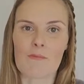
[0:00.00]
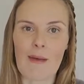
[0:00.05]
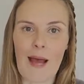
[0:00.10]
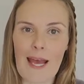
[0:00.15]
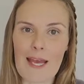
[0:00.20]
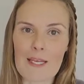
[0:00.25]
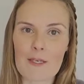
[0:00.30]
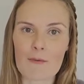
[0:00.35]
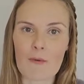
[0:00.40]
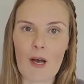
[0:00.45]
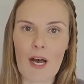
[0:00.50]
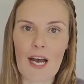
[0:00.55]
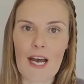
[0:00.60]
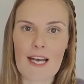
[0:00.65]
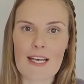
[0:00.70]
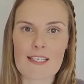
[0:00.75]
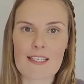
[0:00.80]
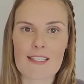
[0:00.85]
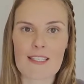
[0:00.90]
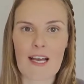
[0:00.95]
Pain
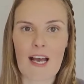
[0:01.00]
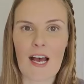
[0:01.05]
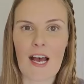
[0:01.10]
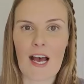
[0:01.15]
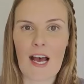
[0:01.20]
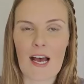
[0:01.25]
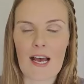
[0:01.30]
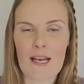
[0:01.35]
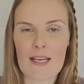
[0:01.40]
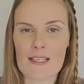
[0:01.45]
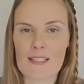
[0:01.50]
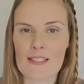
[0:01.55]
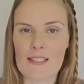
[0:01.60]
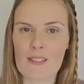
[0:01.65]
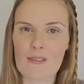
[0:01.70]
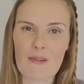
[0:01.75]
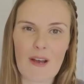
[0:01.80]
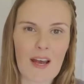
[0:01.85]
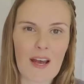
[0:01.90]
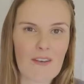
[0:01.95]
wise, I
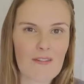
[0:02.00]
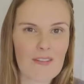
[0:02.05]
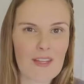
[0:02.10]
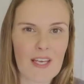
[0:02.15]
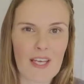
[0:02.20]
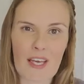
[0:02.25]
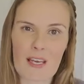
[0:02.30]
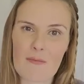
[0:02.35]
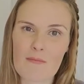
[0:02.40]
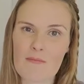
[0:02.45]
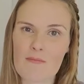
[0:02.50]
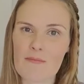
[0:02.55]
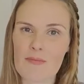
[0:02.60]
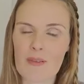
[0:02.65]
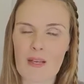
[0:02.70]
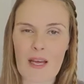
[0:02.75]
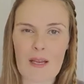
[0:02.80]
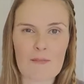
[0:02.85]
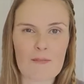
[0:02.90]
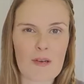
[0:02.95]
still have the hip
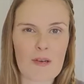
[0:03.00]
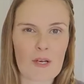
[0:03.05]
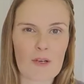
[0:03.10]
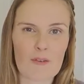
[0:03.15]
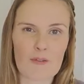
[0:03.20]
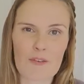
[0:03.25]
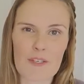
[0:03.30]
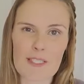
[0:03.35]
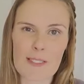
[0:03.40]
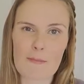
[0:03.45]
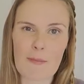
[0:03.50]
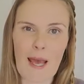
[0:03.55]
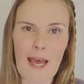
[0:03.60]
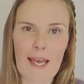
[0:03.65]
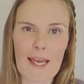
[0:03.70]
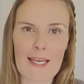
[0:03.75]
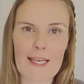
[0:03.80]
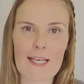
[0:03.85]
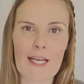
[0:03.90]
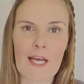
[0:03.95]
and pelvis
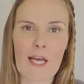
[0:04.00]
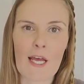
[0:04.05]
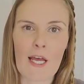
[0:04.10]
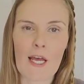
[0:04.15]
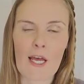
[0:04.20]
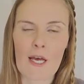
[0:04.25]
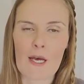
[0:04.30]
pain